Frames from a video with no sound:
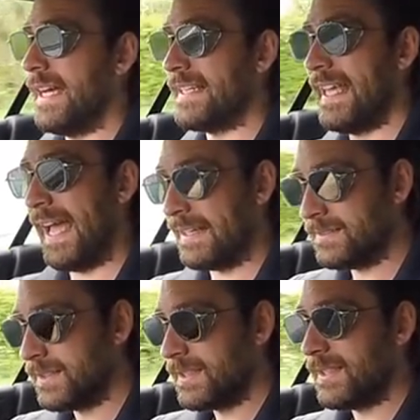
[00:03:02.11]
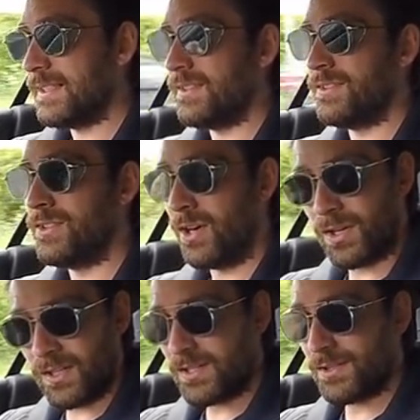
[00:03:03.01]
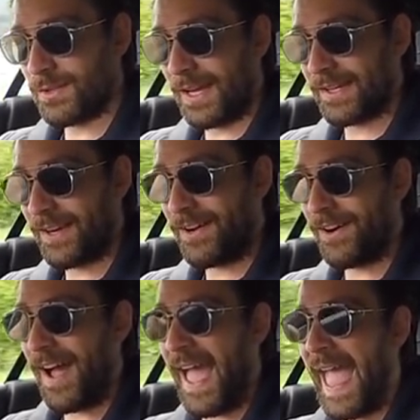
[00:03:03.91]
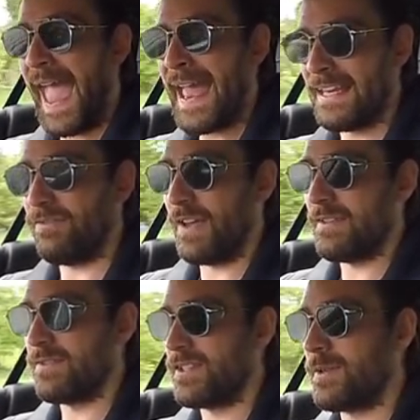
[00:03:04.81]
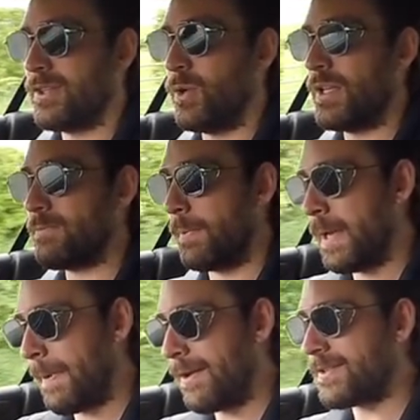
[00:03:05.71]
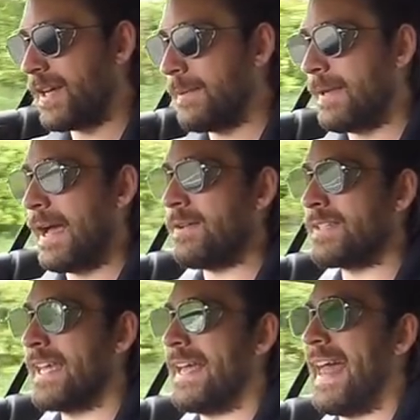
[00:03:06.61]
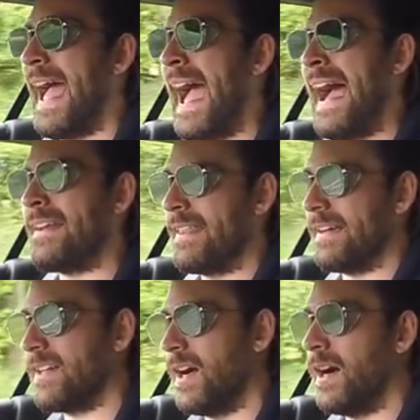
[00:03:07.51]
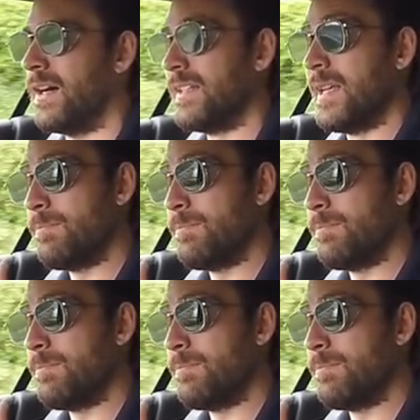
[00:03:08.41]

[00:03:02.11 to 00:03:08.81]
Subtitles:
Again, not gonna do that car any favors. So I thought, it's probably about time now to get out of that car.